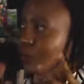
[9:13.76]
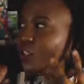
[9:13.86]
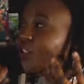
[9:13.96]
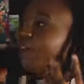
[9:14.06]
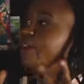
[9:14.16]

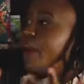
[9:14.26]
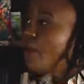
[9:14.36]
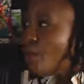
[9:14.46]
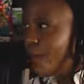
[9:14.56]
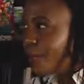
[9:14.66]
Reporting
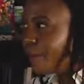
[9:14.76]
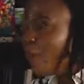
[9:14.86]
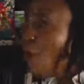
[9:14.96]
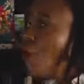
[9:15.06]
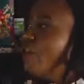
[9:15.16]
Framework.
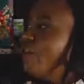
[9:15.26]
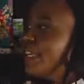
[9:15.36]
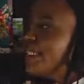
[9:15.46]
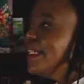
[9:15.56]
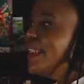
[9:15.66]

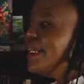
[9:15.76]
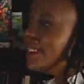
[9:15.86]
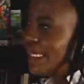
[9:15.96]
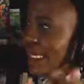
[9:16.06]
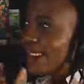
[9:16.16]
Obviously
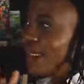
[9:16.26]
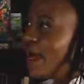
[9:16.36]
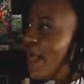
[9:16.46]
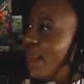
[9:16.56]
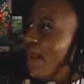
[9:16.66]
that's
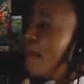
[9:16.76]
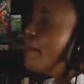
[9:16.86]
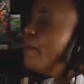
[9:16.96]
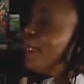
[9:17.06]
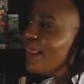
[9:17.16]
technical,
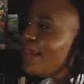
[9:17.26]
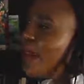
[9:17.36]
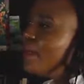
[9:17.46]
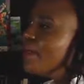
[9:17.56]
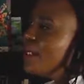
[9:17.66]
but the
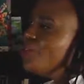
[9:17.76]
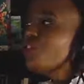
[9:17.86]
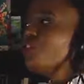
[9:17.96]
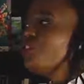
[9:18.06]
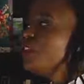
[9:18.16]
numbers
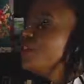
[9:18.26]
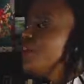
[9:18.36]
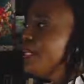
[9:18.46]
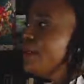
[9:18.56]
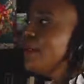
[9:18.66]
should
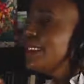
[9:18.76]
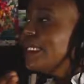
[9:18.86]
not really be